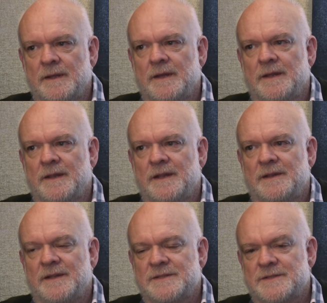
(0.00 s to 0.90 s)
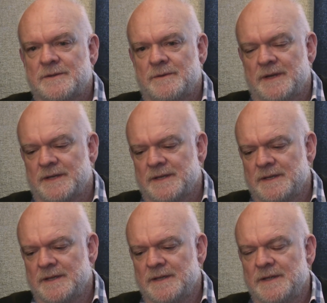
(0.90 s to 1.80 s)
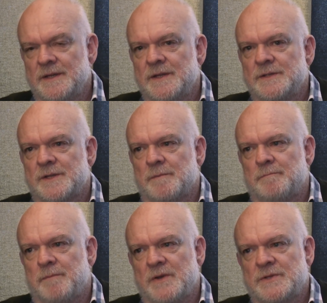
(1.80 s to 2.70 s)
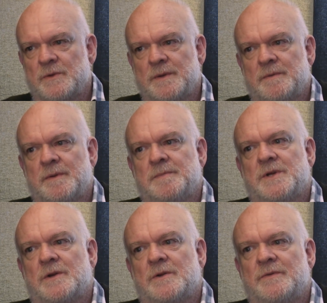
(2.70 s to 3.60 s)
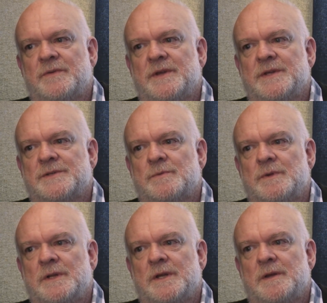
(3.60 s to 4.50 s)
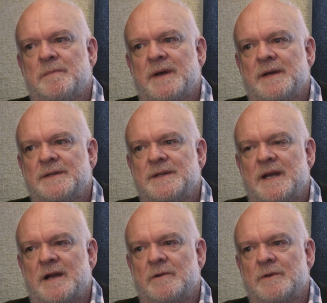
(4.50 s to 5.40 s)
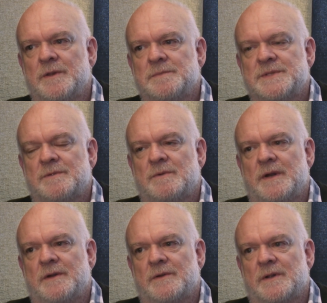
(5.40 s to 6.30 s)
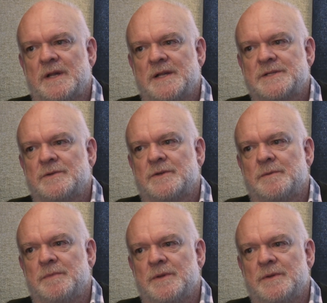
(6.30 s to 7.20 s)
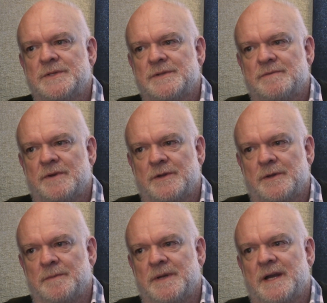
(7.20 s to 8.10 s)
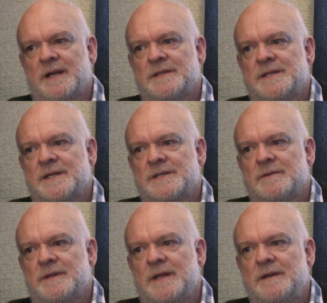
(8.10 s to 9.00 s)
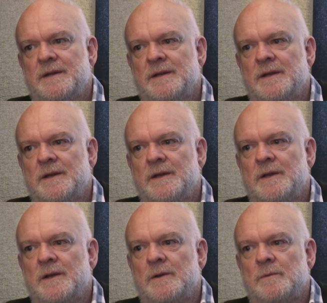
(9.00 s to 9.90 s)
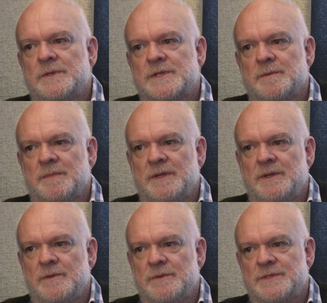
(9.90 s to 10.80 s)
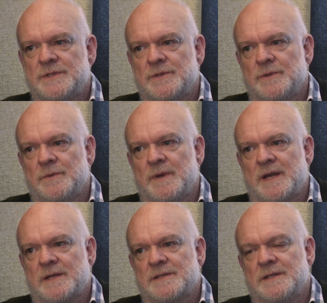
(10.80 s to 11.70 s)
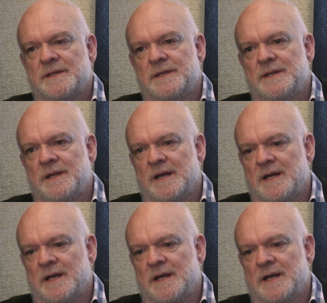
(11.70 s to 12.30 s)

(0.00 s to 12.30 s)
Yeah, that's correct. So post-quantum cryptography is really about algorithms that run on classical computers, the von Neumann architecture and that, which can be used to actually